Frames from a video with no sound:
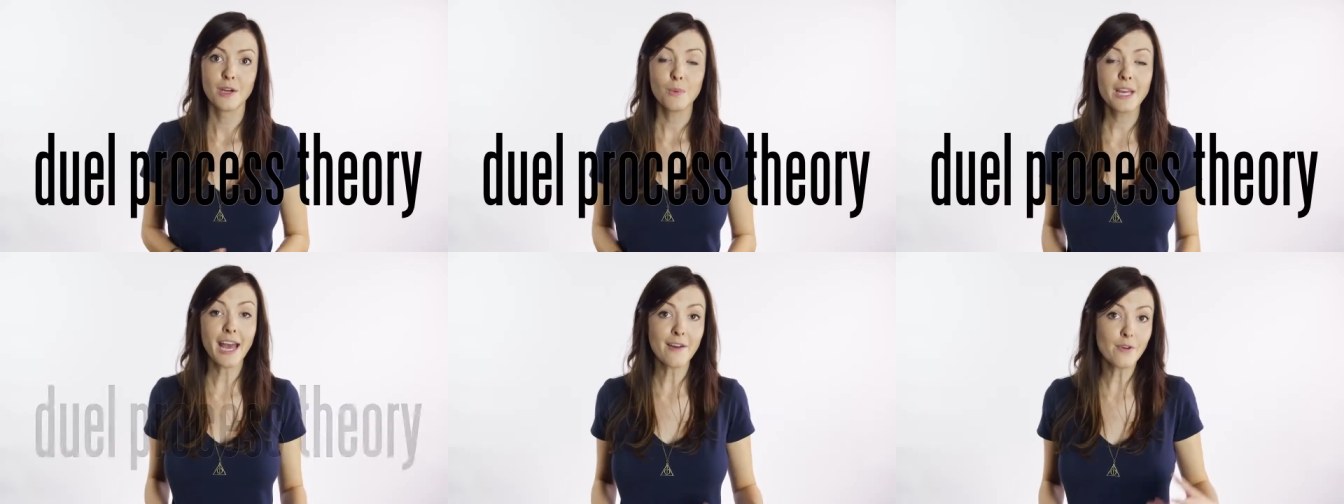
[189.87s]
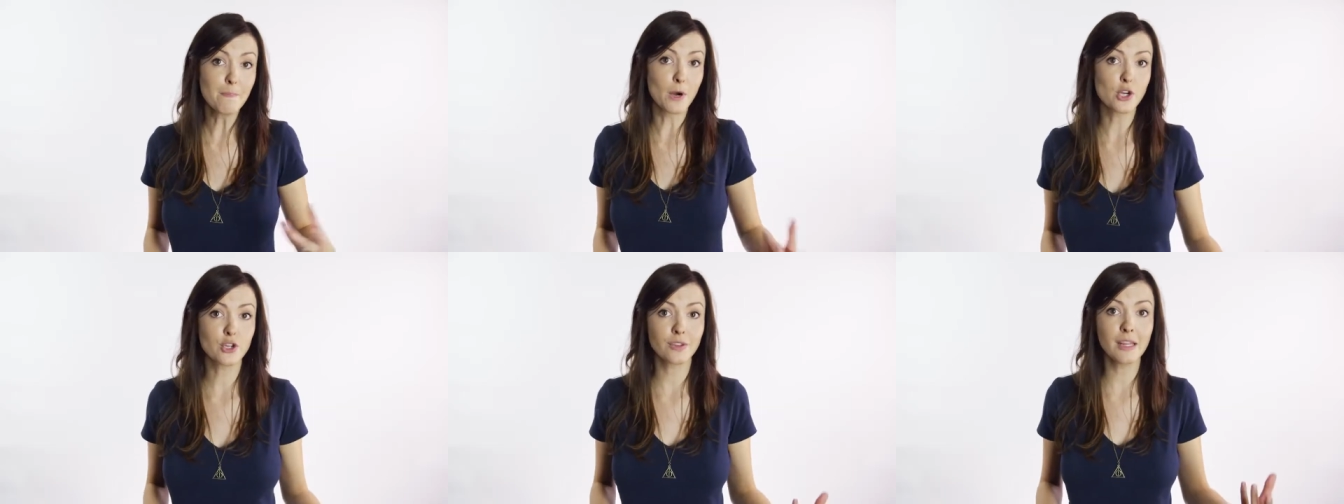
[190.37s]
We have
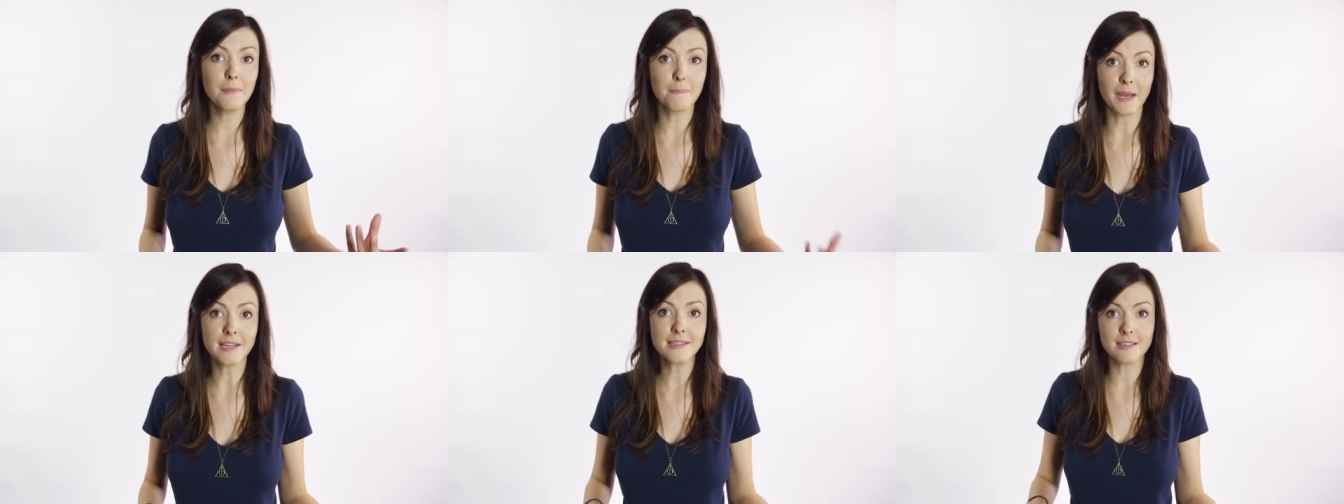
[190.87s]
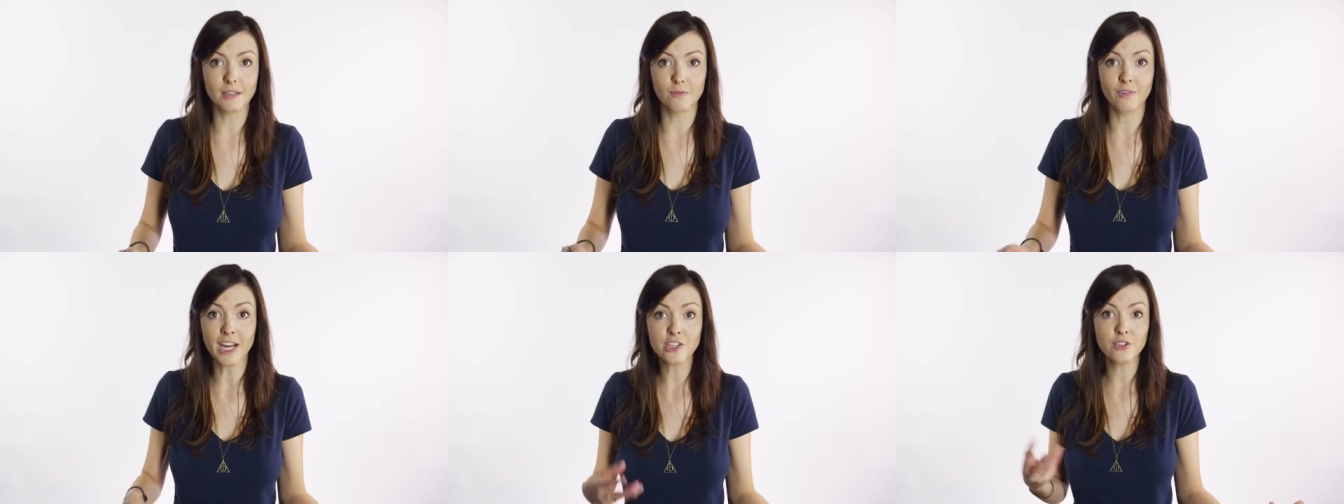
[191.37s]
emotionally based
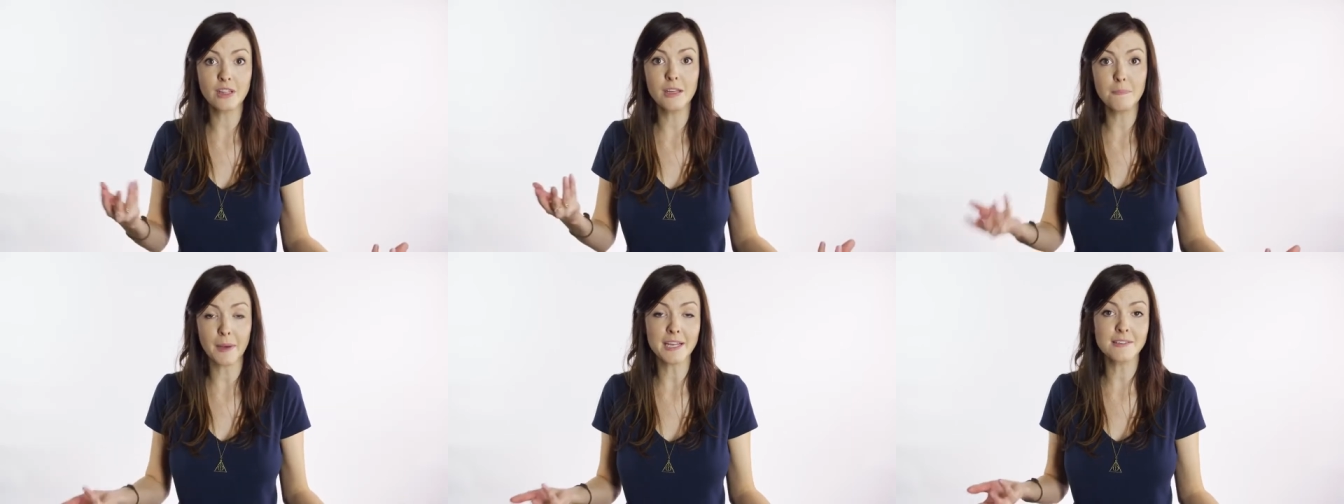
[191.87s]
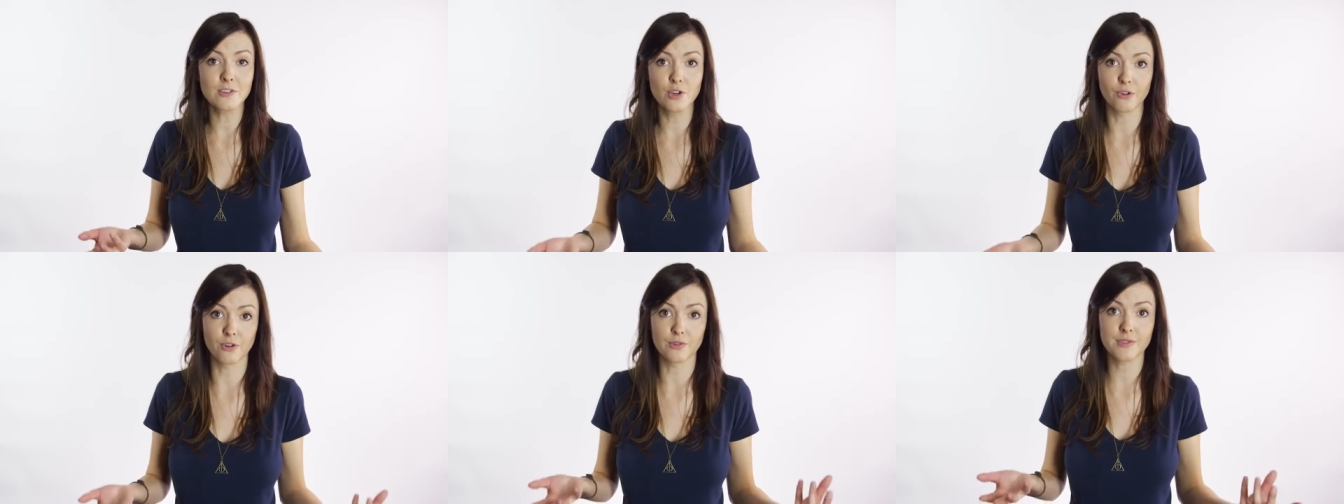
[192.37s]
and rationally based
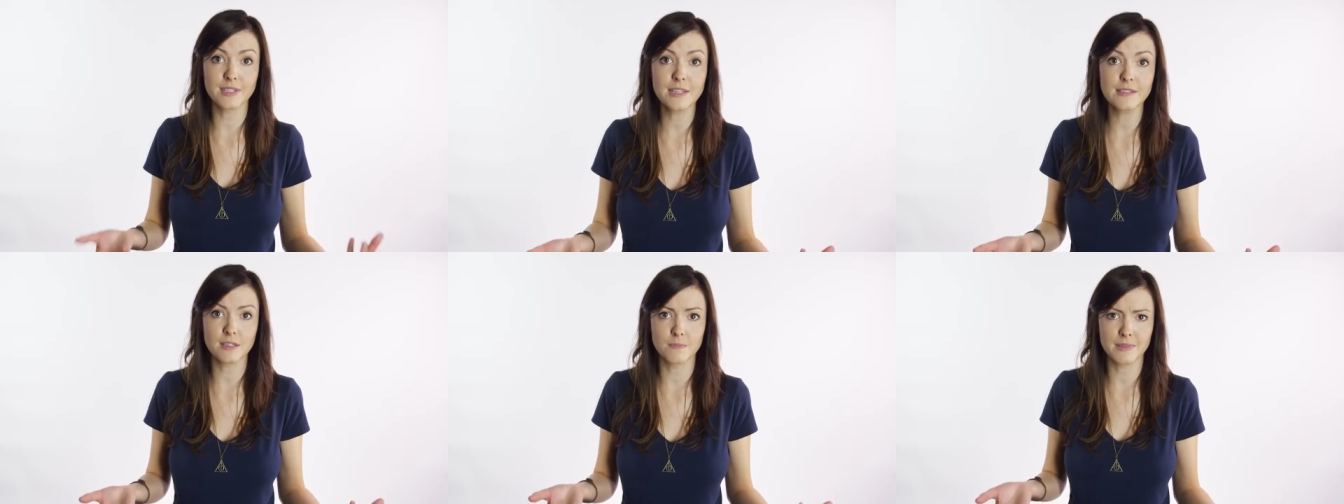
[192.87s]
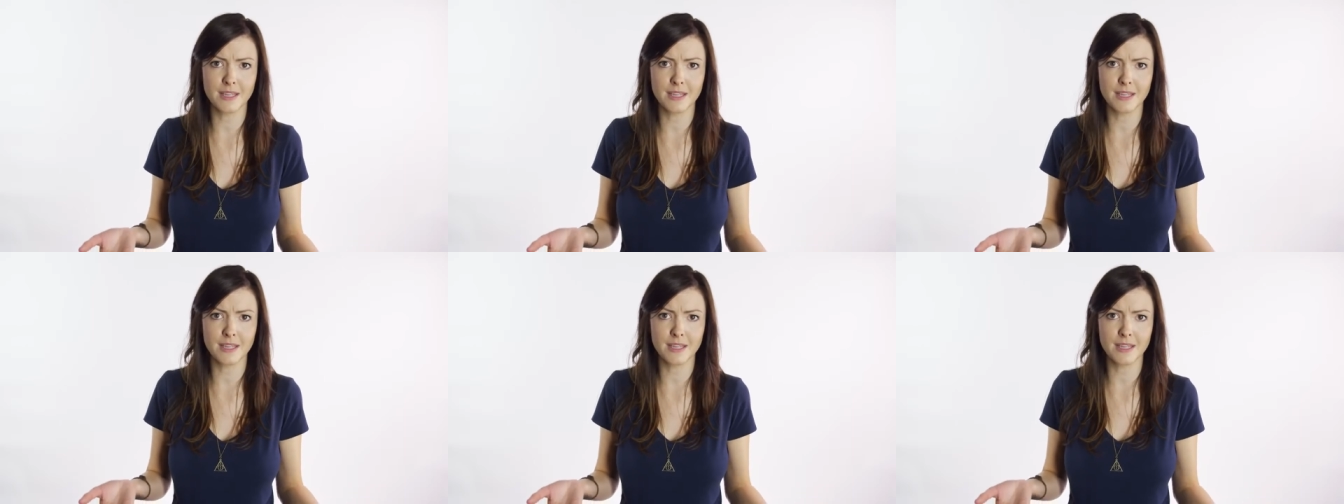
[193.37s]
neural systems